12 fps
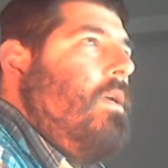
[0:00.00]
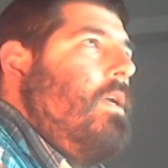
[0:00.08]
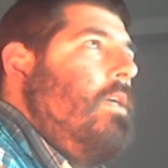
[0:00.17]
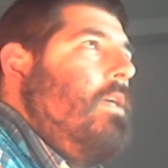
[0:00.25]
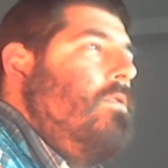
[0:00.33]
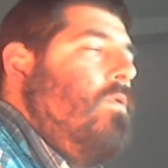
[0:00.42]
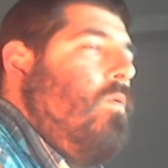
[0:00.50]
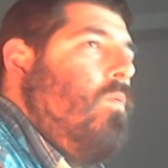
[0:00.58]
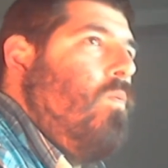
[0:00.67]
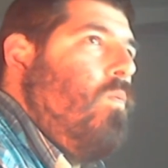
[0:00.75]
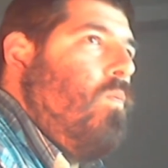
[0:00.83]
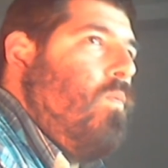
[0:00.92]
is a
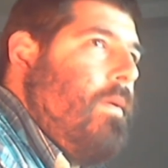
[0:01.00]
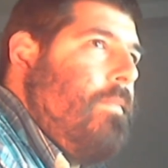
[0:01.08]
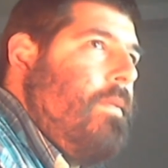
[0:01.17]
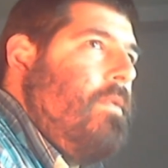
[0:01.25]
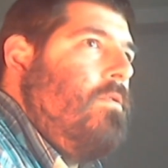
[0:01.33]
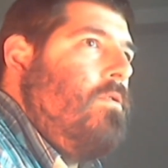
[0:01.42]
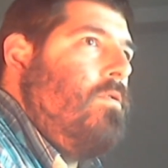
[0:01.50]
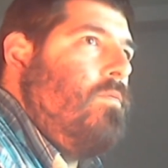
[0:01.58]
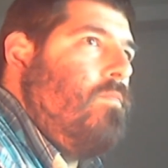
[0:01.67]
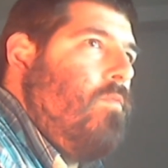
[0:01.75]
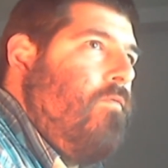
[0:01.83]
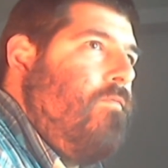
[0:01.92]
women's
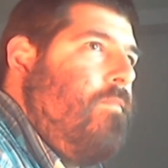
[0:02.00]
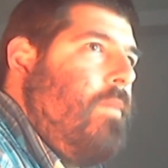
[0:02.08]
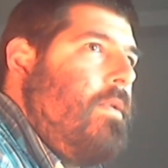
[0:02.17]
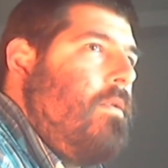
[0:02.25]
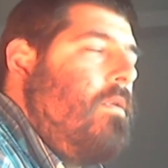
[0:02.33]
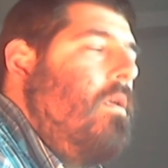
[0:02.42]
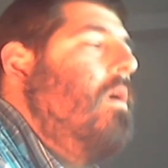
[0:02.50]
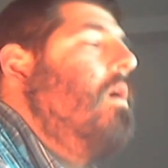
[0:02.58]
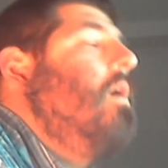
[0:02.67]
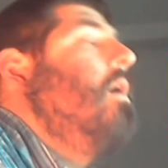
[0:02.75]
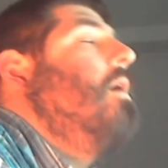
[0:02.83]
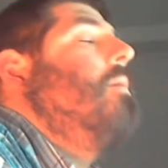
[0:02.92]
movement.
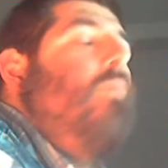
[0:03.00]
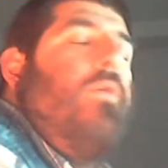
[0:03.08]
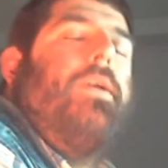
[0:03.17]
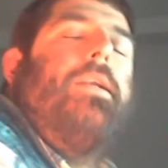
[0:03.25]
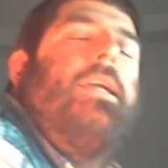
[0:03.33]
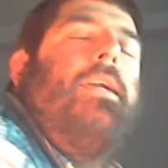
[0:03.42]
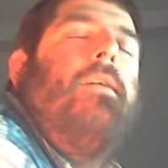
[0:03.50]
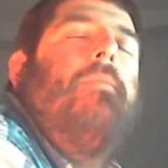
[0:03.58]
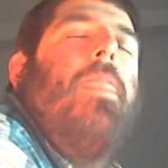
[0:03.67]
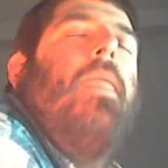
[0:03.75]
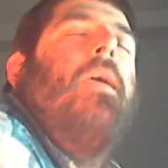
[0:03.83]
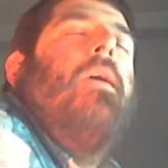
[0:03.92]
Brittany,
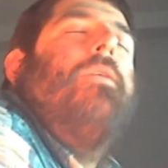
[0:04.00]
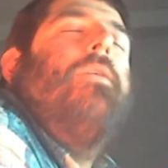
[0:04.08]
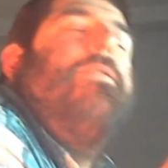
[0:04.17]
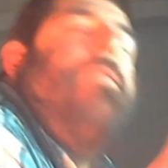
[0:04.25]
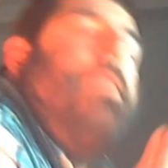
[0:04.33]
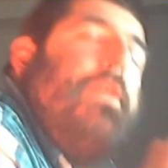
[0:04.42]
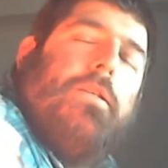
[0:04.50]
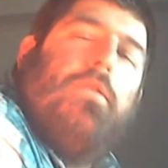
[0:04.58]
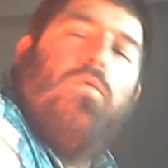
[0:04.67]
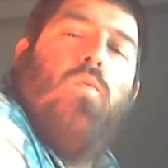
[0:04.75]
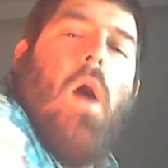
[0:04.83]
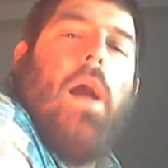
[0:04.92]
this is
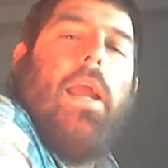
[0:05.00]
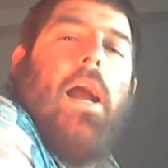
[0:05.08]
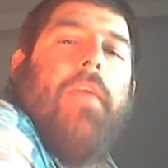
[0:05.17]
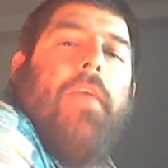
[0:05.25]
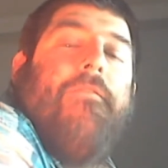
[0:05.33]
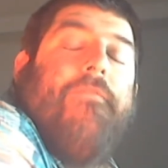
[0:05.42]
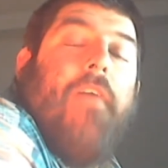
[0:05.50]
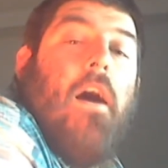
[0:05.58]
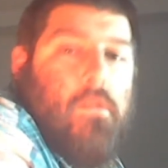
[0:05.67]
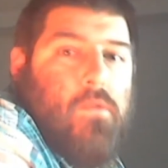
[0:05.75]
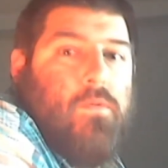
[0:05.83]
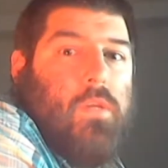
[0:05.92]
why I
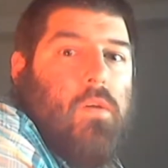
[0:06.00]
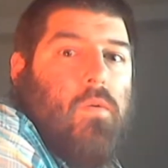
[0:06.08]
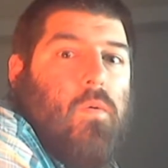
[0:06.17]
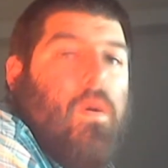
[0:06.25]
follow you.